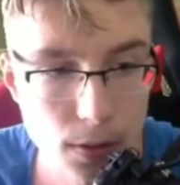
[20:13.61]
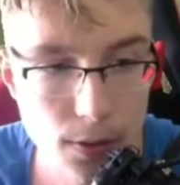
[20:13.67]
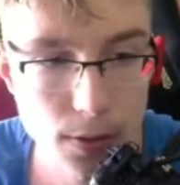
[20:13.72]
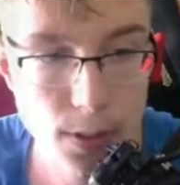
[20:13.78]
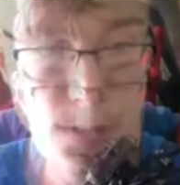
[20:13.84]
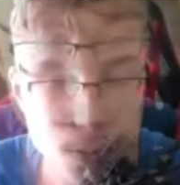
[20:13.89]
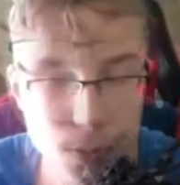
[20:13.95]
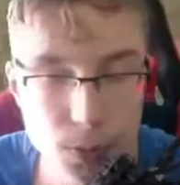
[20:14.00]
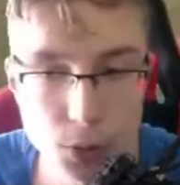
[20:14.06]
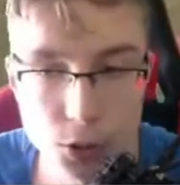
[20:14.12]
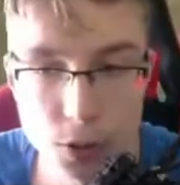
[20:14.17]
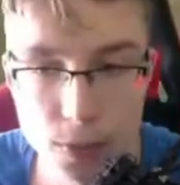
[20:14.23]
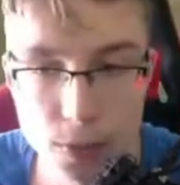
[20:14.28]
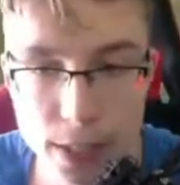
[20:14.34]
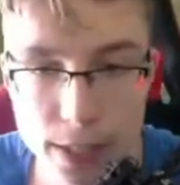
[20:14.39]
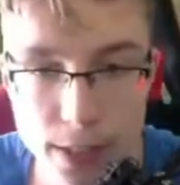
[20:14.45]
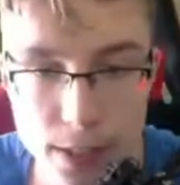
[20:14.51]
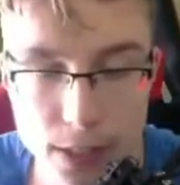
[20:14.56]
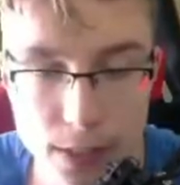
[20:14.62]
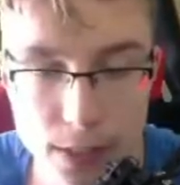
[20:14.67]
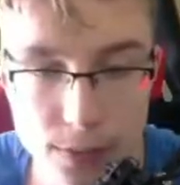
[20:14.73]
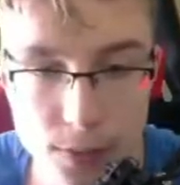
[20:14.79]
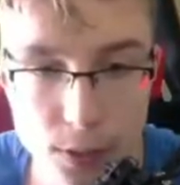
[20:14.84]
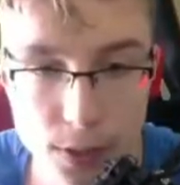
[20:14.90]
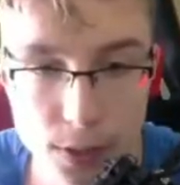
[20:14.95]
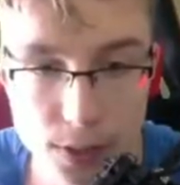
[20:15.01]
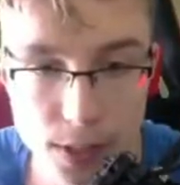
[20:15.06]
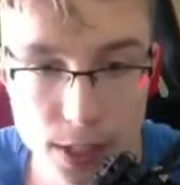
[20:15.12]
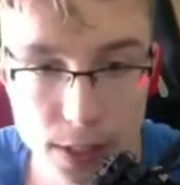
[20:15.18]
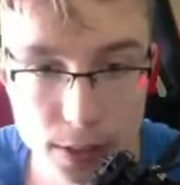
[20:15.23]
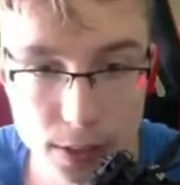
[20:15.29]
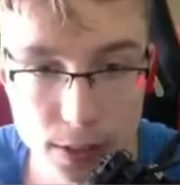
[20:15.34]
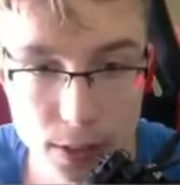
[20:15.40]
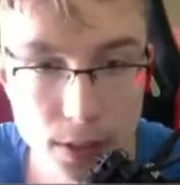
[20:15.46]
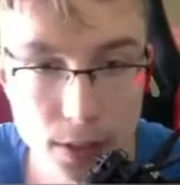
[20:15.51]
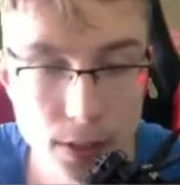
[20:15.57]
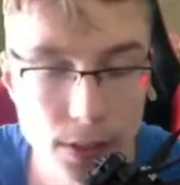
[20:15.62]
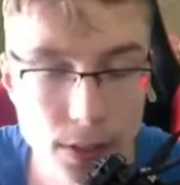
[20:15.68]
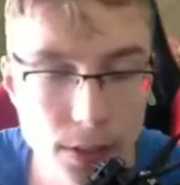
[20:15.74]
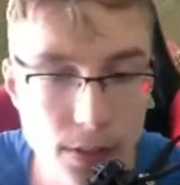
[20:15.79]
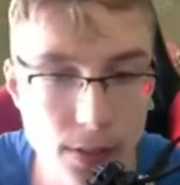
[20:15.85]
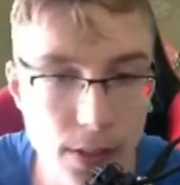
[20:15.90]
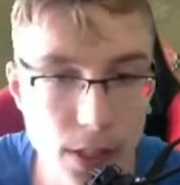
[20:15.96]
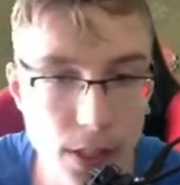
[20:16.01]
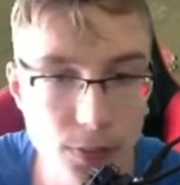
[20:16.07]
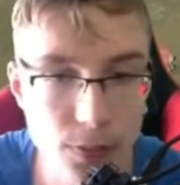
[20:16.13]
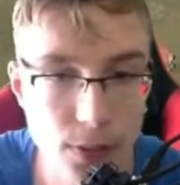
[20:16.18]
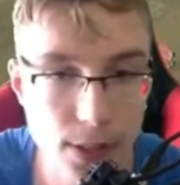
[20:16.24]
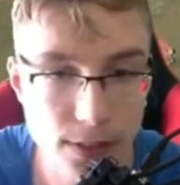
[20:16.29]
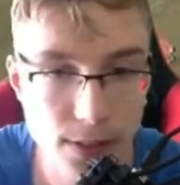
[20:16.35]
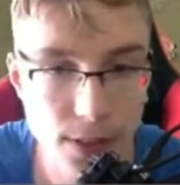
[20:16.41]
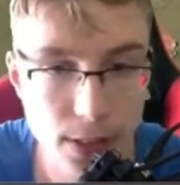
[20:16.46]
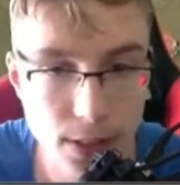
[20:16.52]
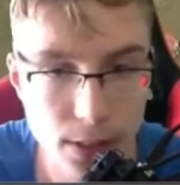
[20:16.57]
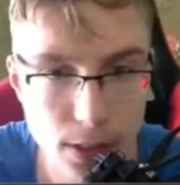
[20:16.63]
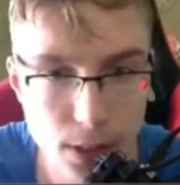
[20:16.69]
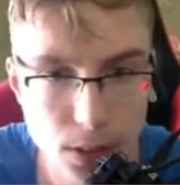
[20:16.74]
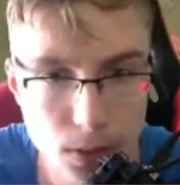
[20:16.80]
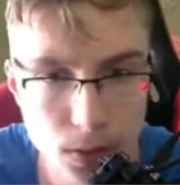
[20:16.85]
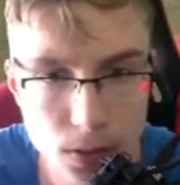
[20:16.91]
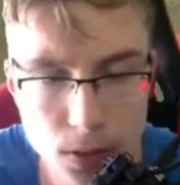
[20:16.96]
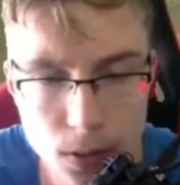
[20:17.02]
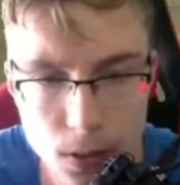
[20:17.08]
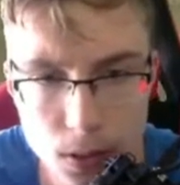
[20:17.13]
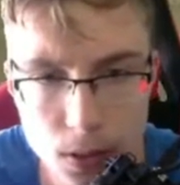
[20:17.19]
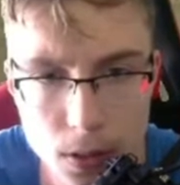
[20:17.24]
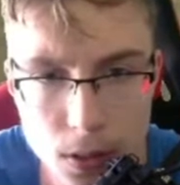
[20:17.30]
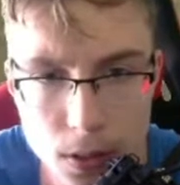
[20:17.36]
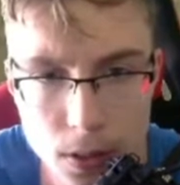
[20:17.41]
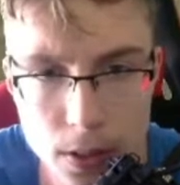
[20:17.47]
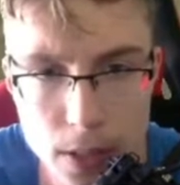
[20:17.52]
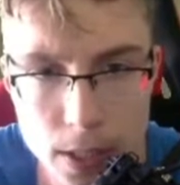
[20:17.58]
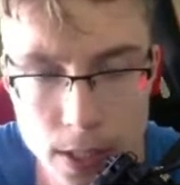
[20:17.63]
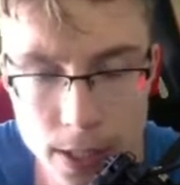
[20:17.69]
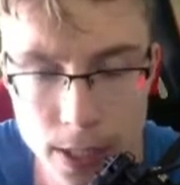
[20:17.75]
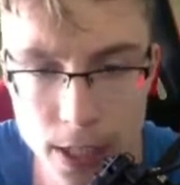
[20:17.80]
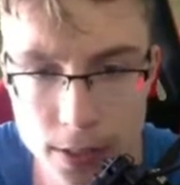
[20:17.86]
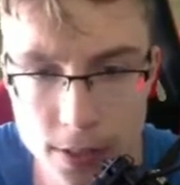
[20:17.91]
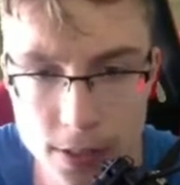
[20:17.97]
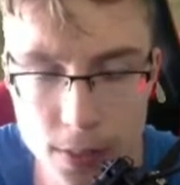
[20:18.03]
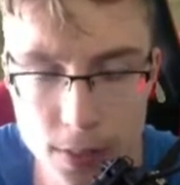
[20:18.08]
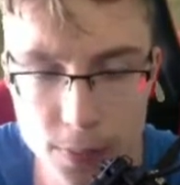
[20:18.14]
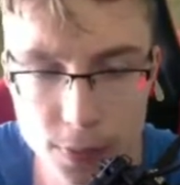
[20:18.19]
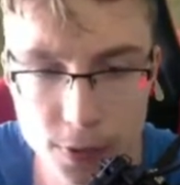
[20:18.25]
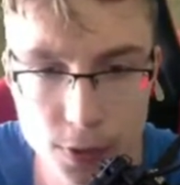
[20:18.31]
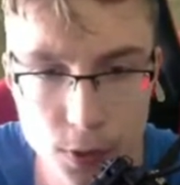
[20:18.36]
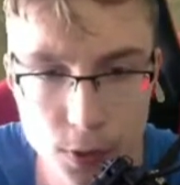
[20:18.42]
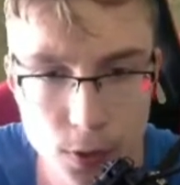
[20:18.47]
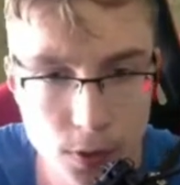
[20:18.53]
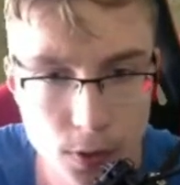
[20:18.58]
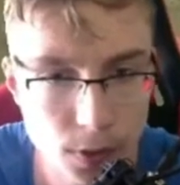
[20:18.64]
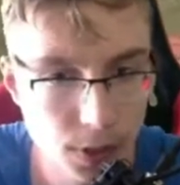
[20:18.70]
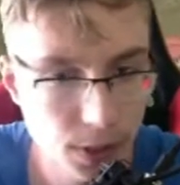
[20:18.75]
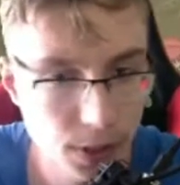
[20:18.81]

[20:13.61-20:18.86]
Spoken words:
Let's switch to Vandelina for a second here. He is kind of resting now. He ate some food.